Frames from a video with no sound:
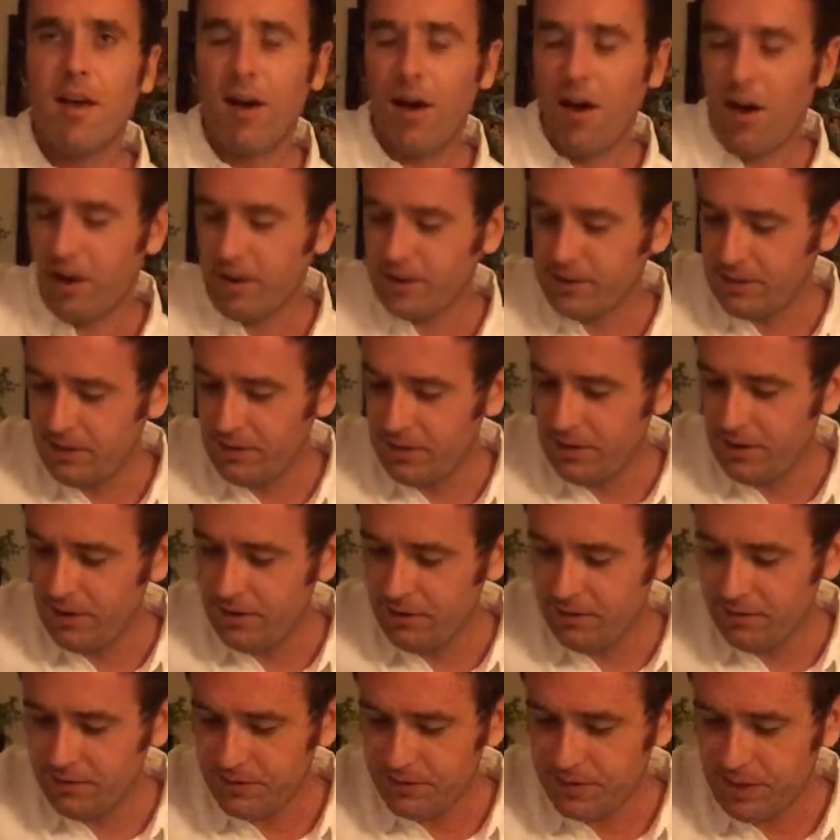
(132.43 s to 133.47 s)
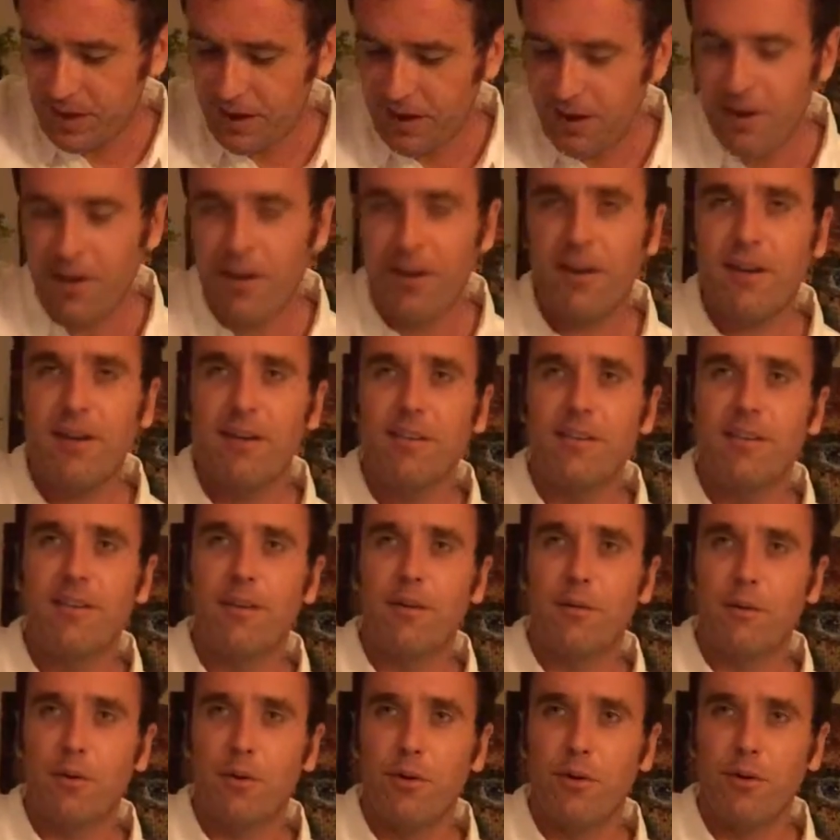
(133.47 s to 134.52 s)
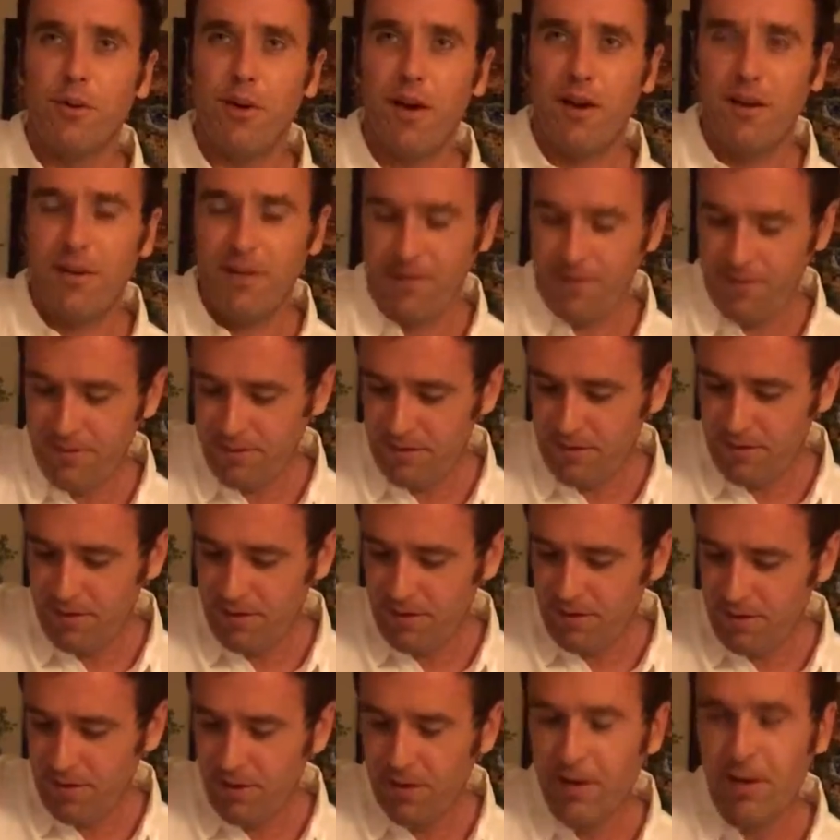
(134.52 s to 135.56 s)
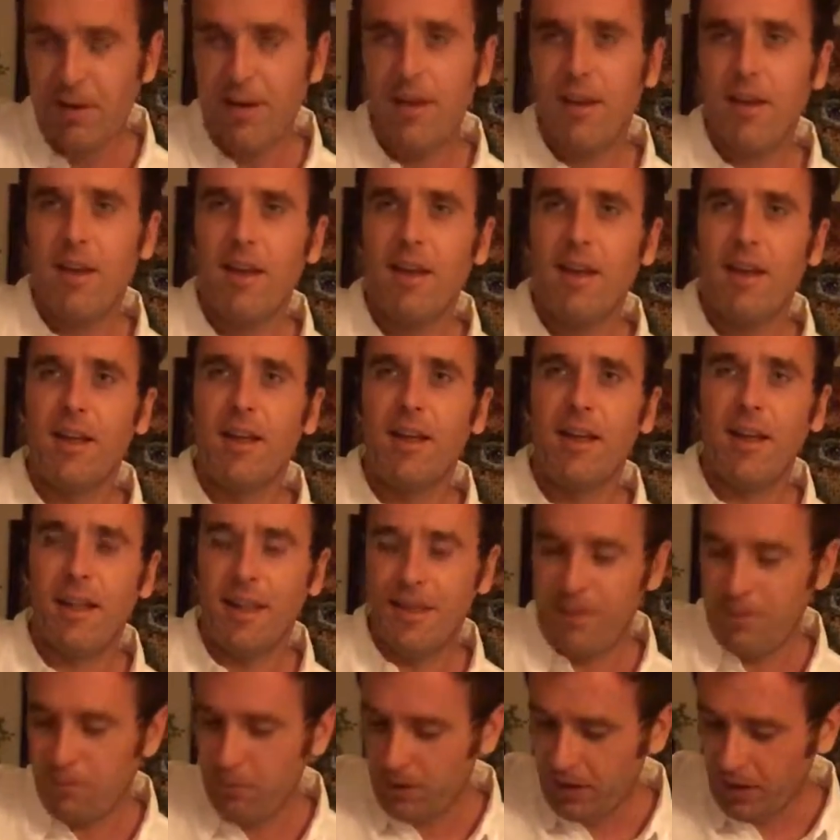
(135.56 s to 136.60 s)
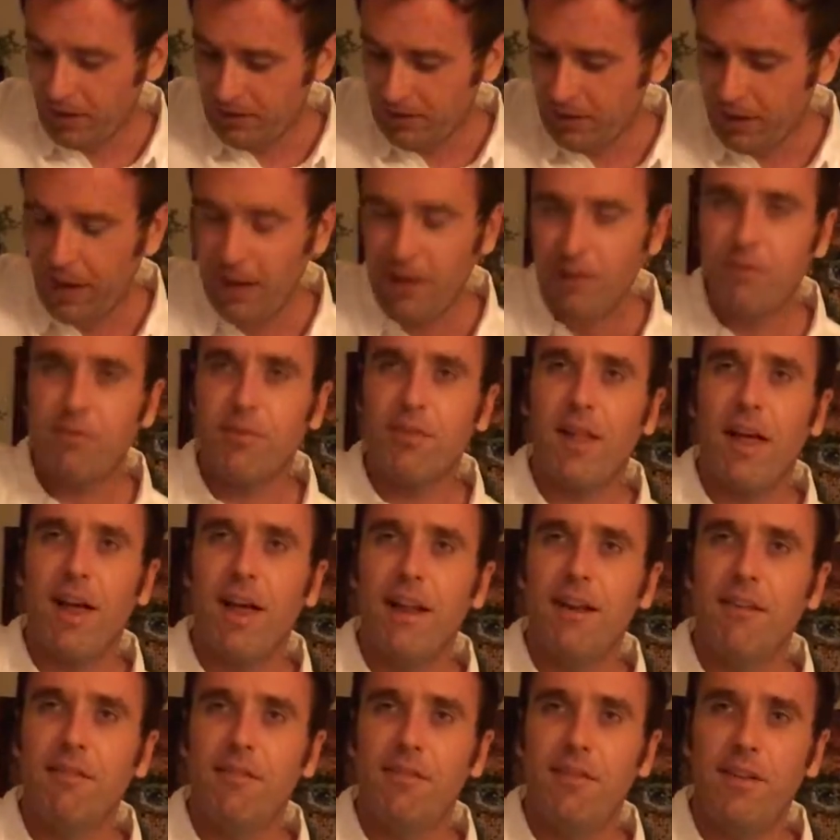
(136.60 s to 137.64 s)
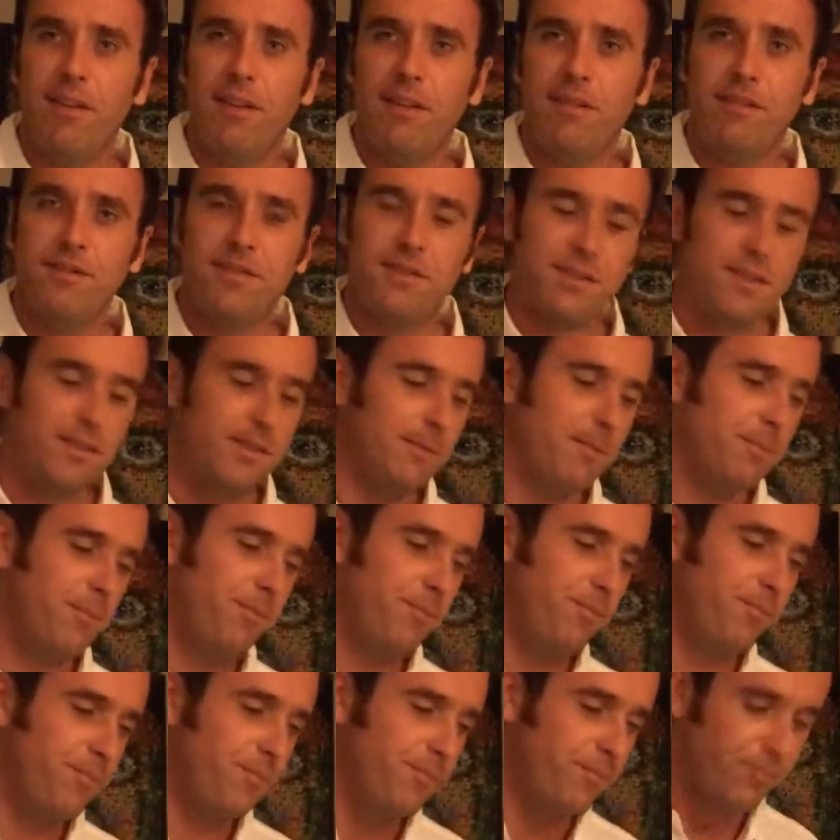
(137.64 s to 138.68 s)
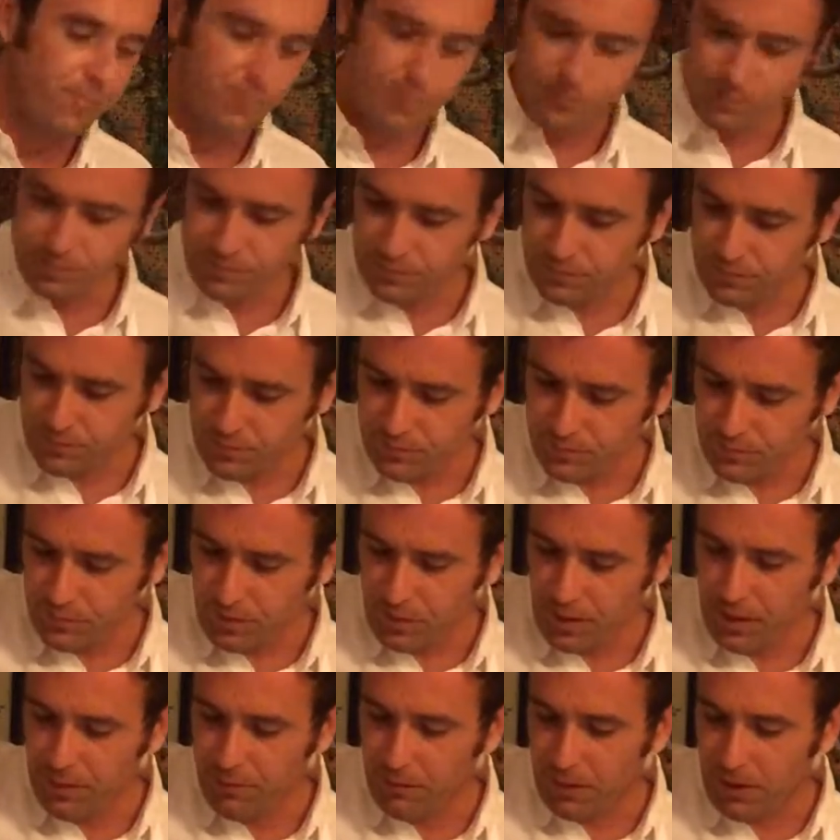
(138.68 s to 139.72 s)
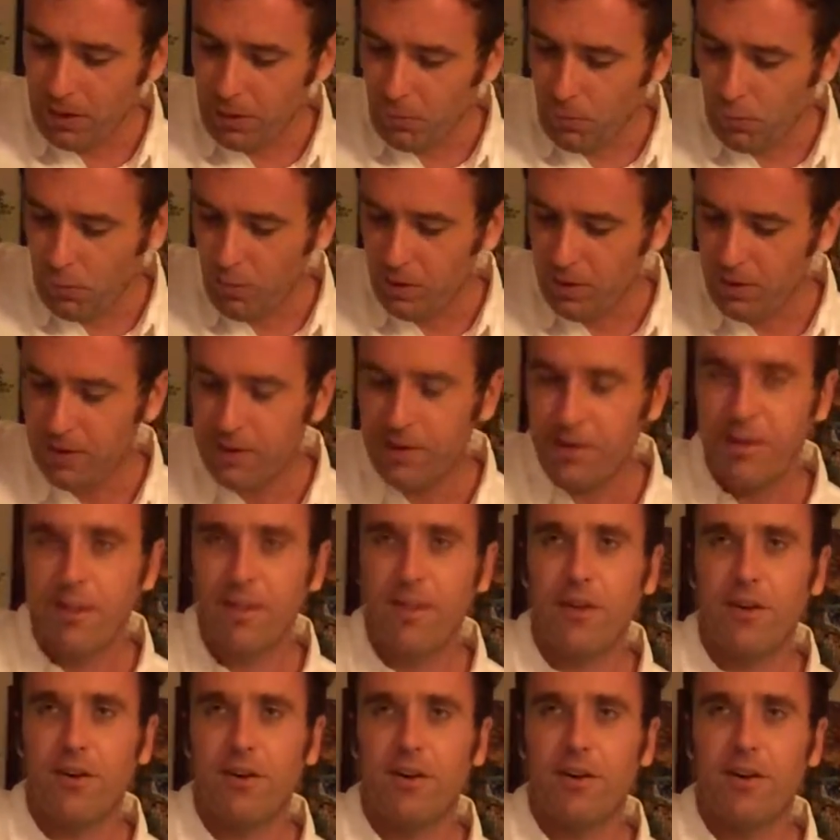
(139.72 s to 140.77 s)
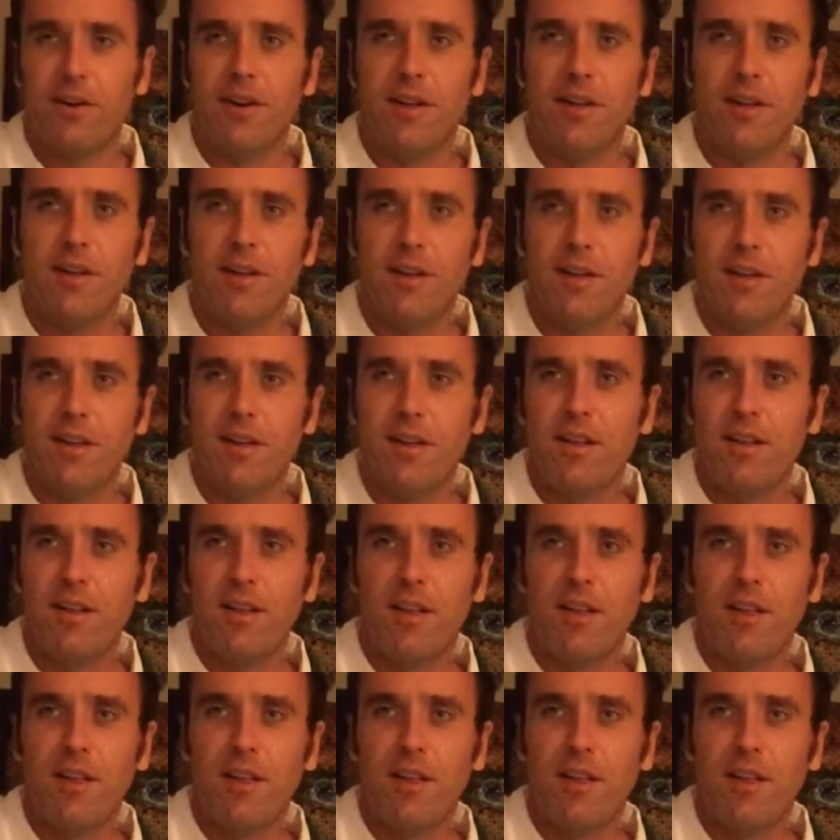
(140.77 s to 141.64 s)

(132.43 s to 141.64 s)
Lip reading: octaves there, the root, and then we got the A flat fifths, and we got 1/3.